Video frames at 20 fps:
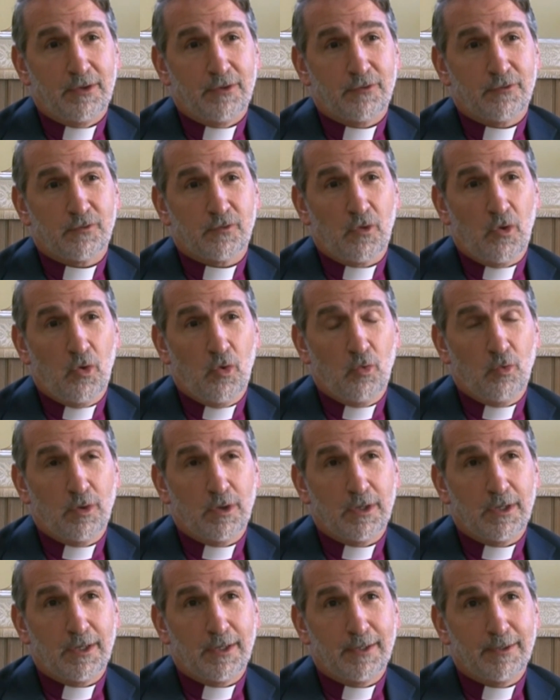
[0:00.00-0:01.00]

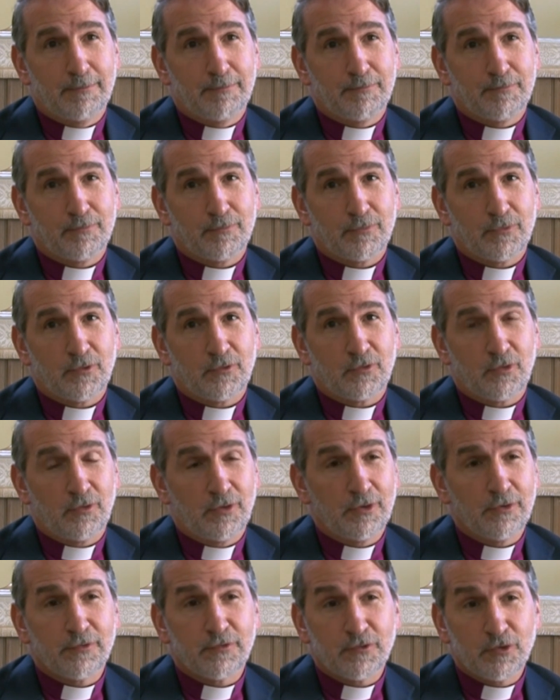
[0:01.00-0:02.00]
So
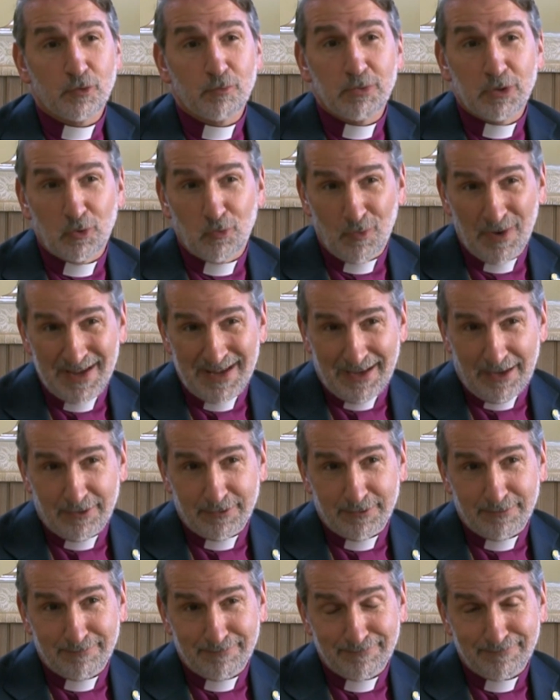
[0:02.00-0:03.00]
they'll still be
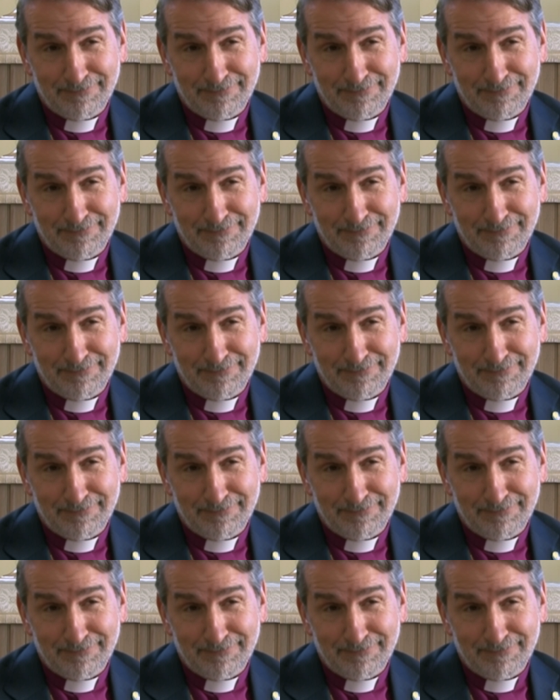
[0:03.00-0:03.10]
around.